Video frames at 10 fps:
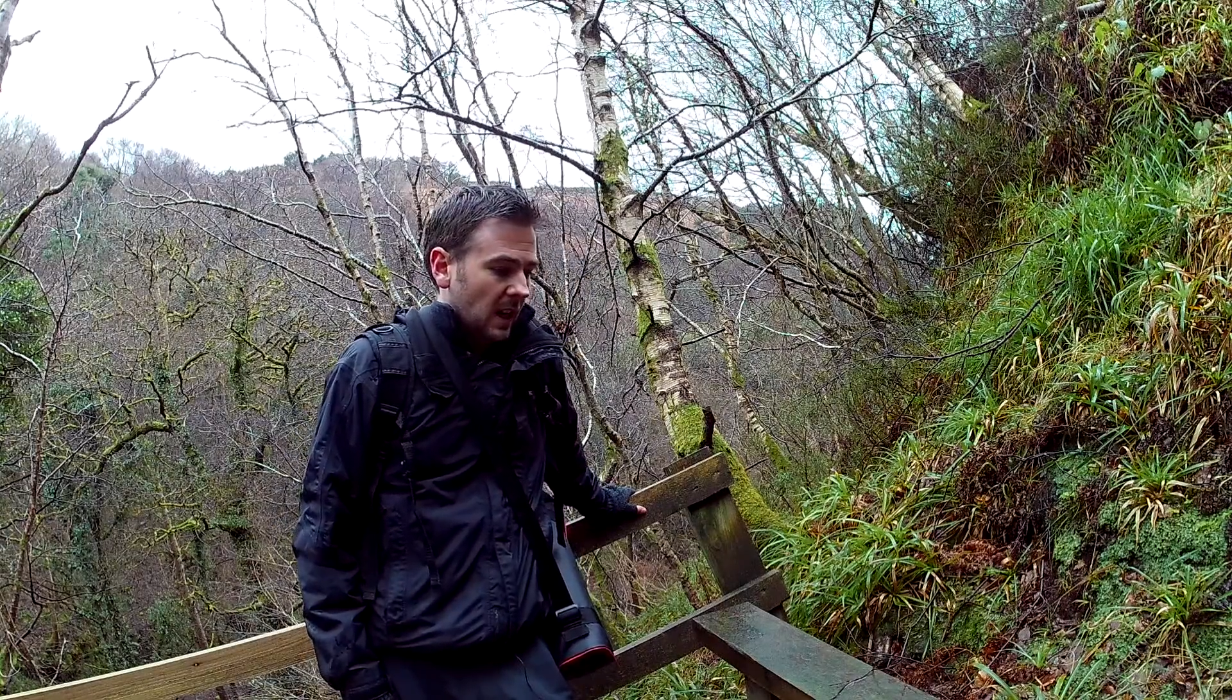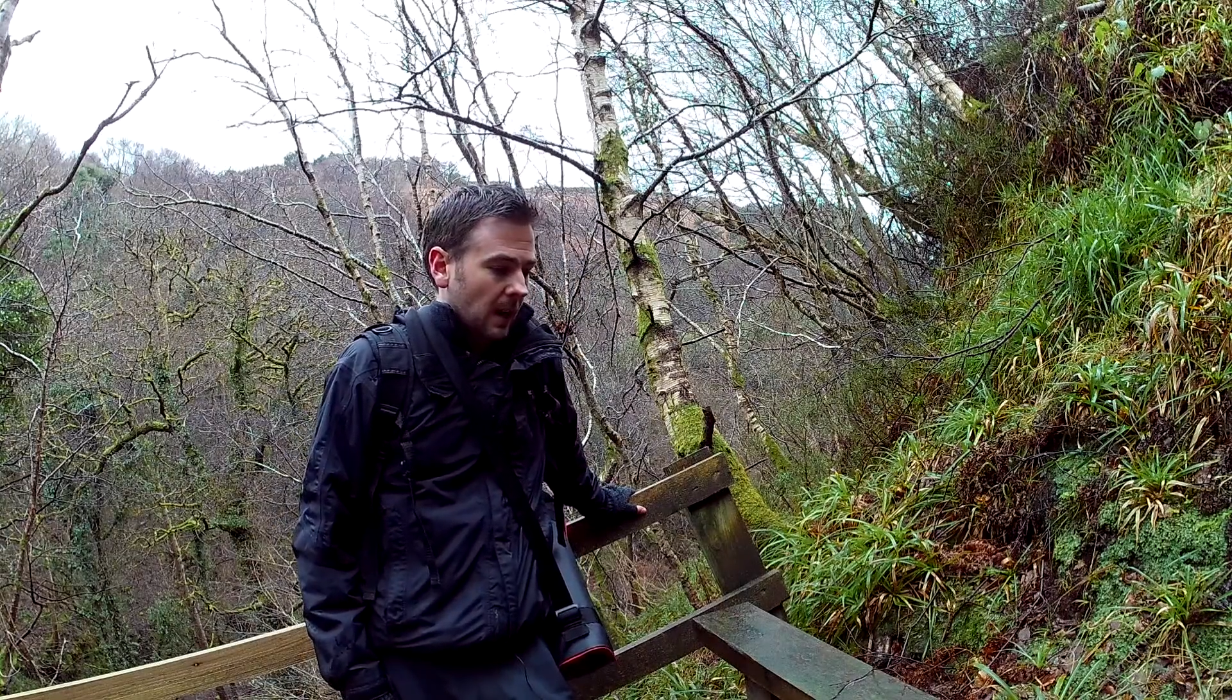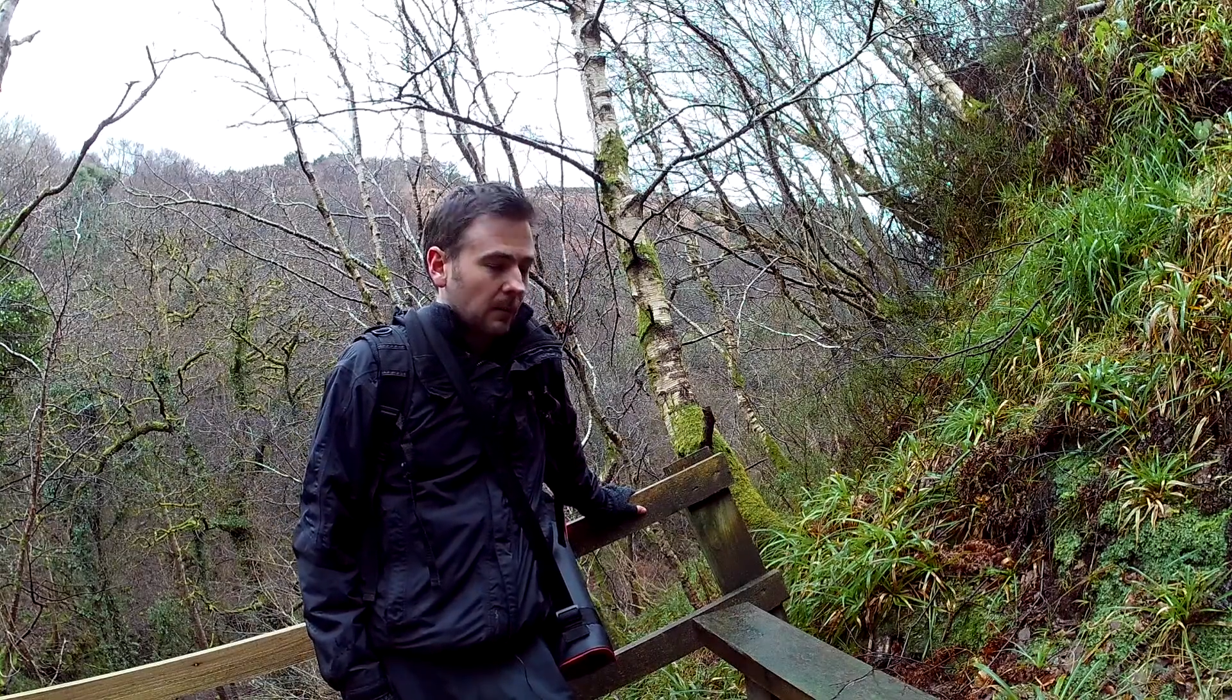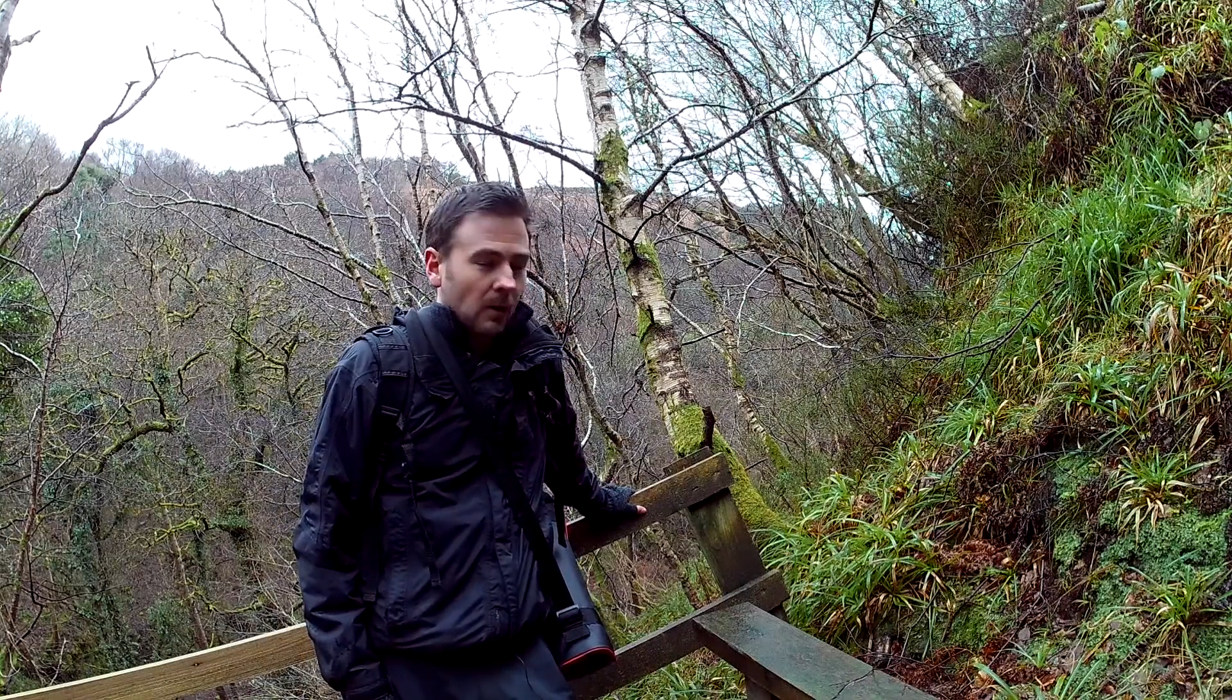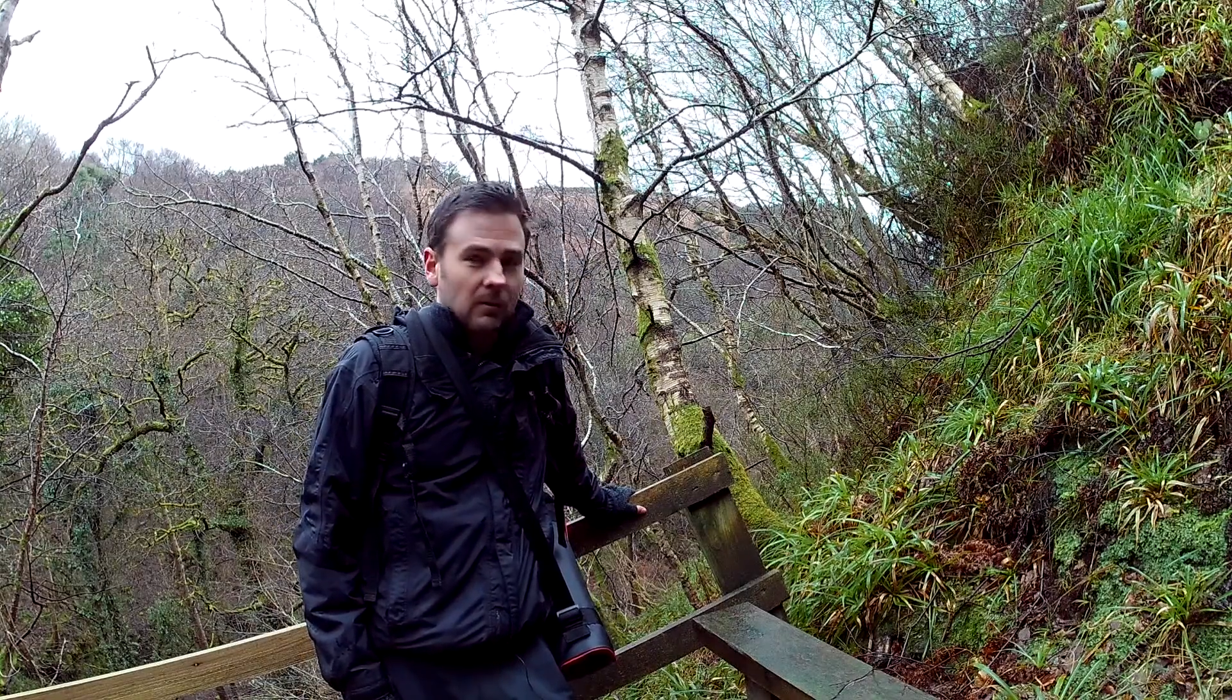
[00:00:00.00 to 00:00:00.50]

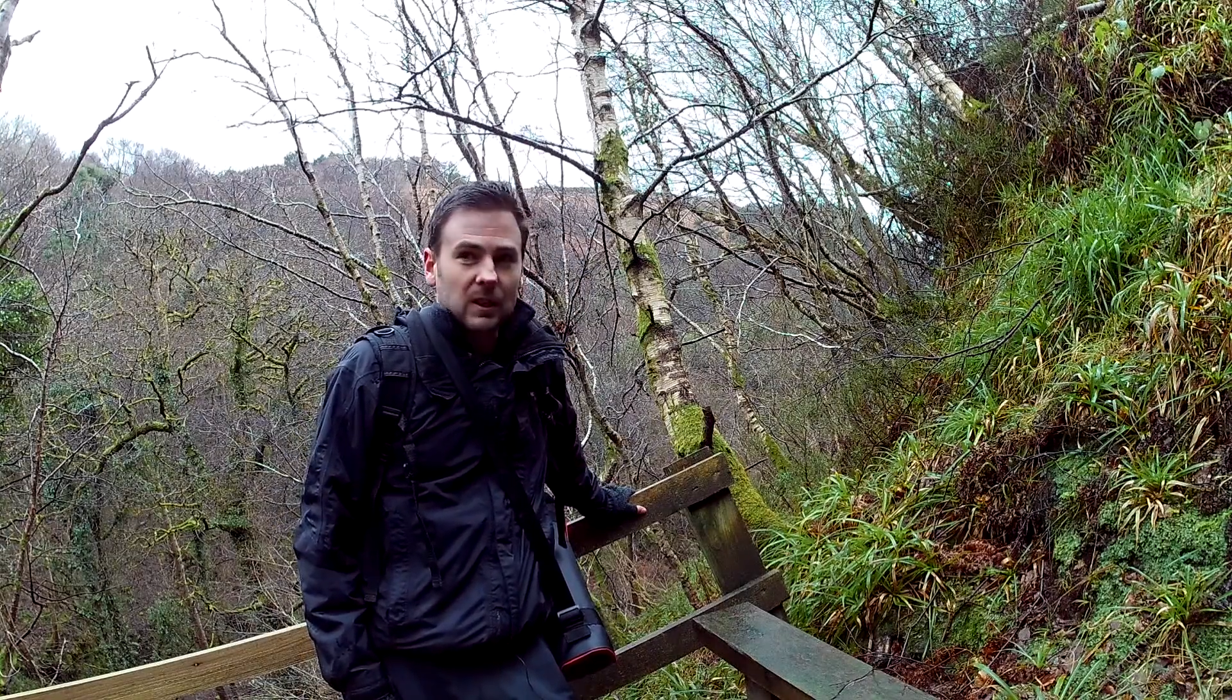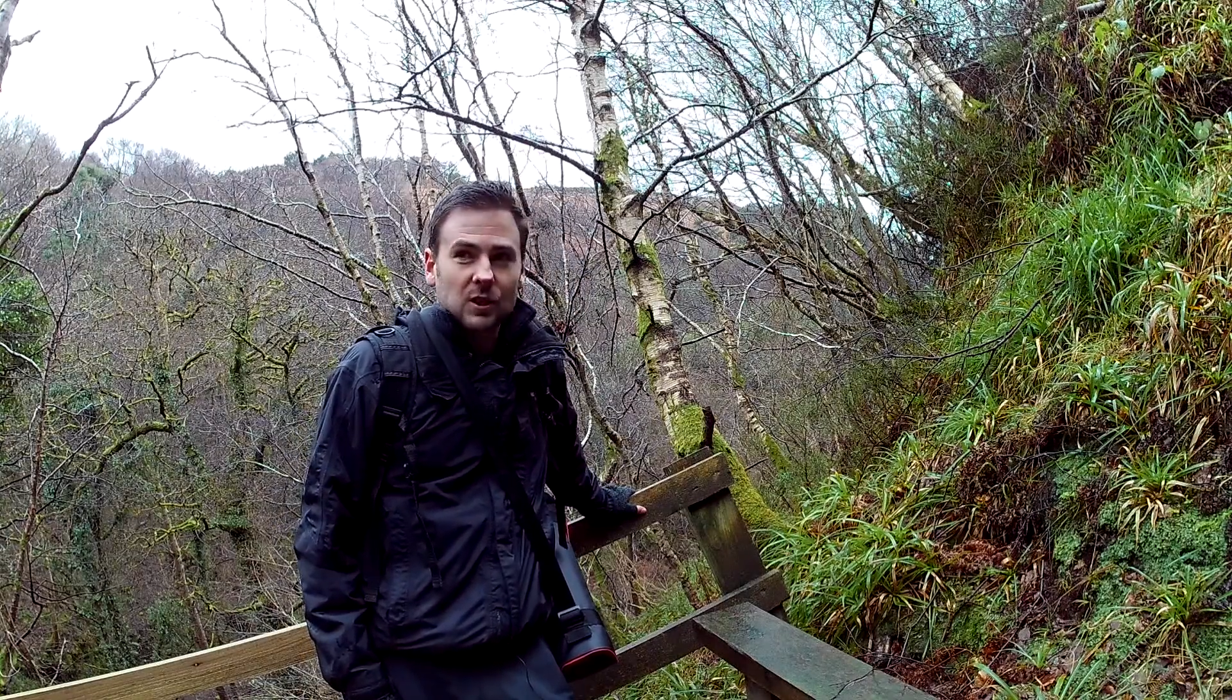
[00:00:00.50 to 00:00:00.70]
I'm not really